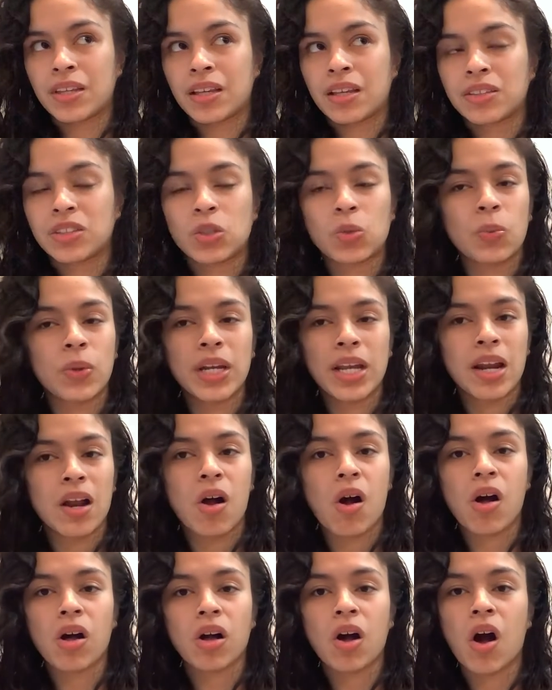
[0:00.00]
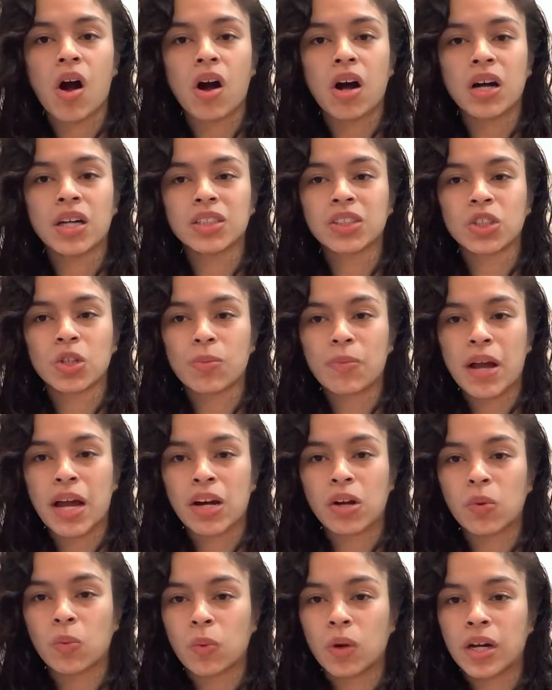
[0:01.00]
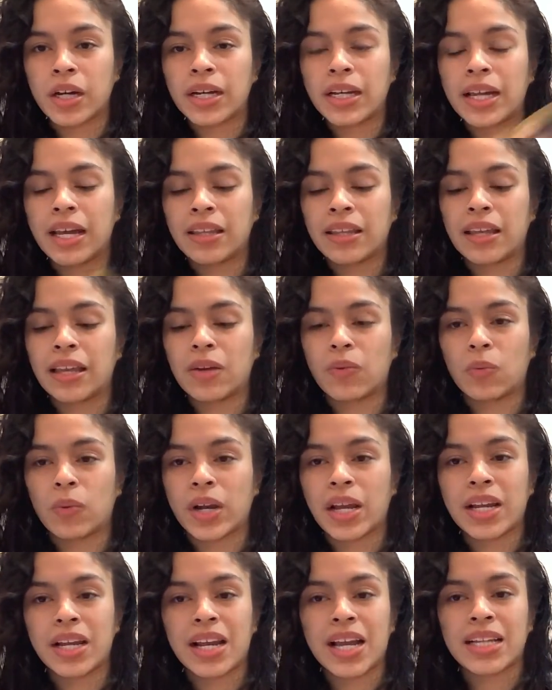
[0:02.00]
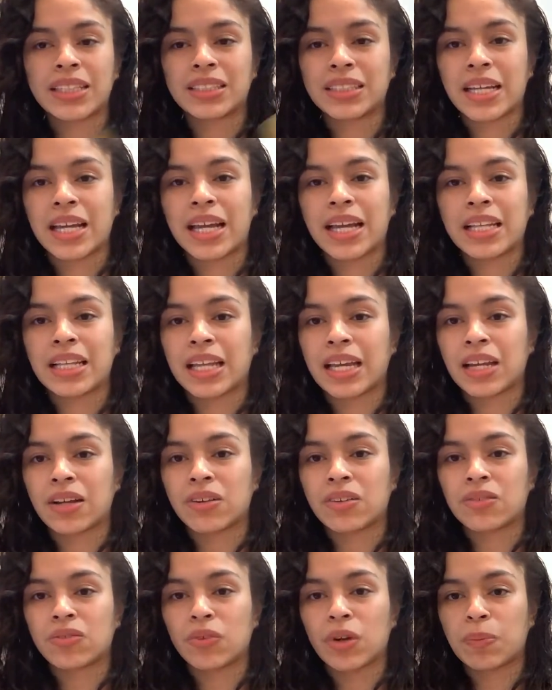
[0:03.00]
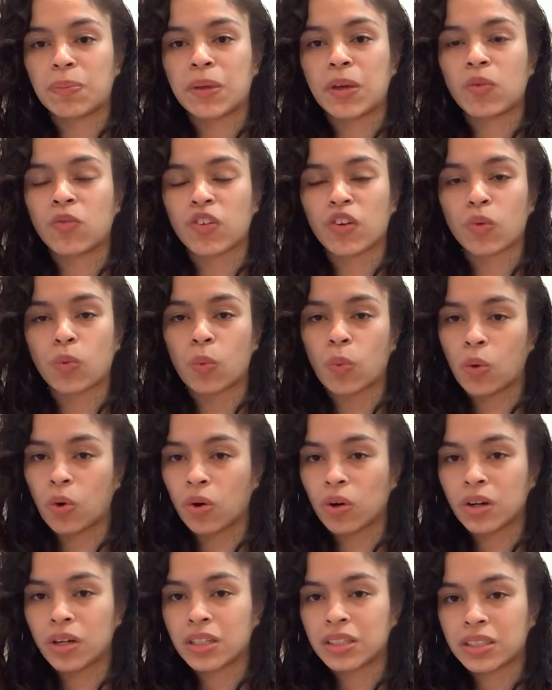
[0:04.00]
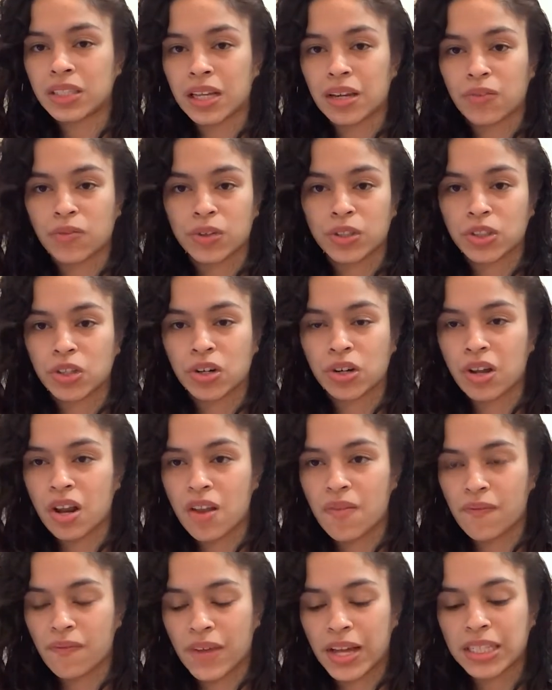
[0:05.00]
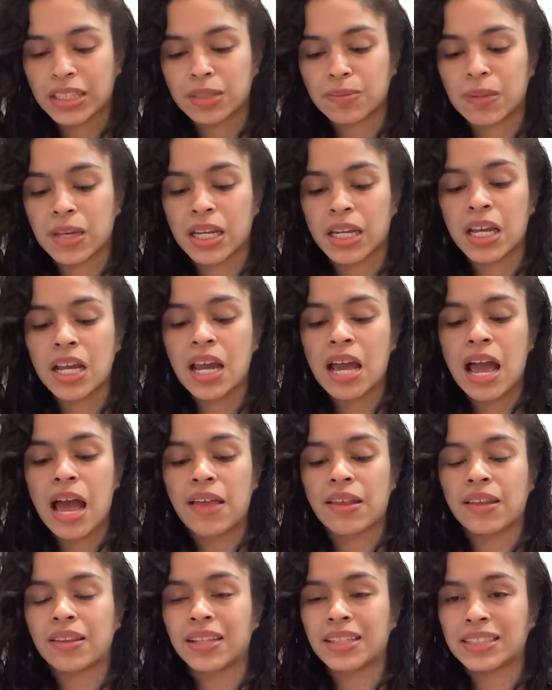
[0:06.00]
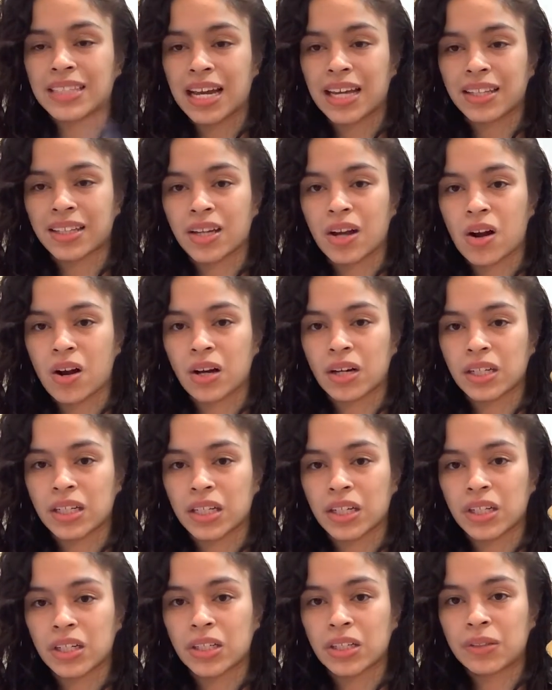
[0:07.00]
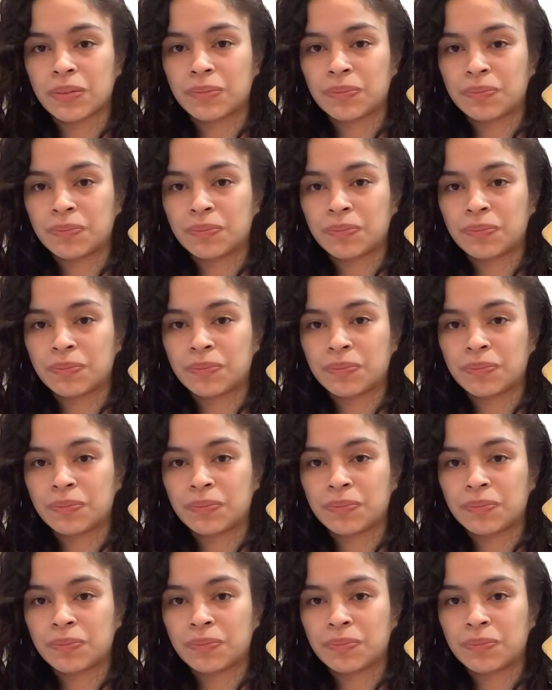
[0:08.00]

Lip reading: to win at all costs, no matter what. And then what did I say? Like reaping rewards, like return on investment. And then the Death card here,